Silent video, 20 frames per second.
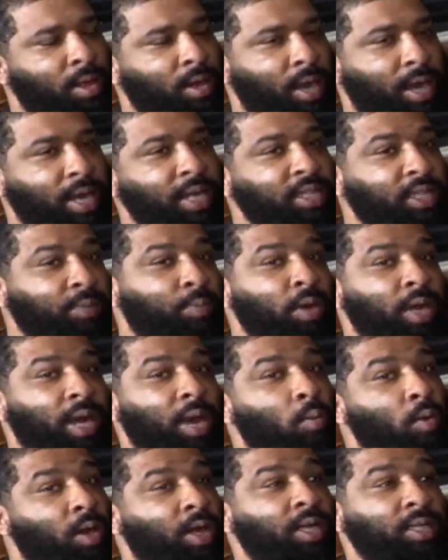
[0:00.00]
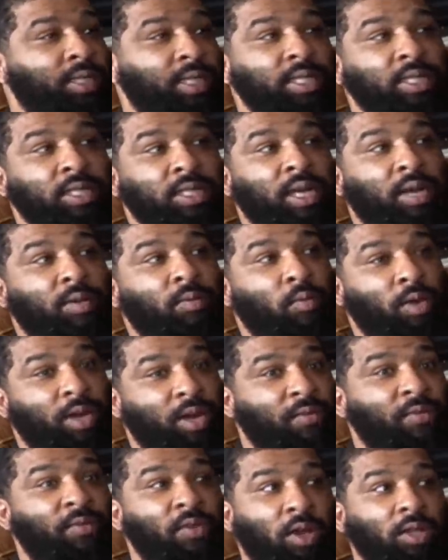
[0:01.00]
Like this is probably like one of
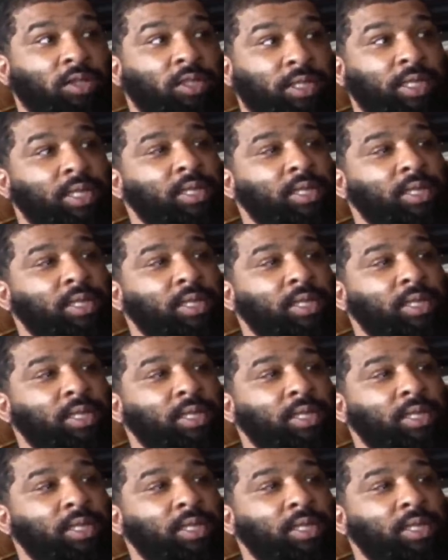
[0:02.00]
the first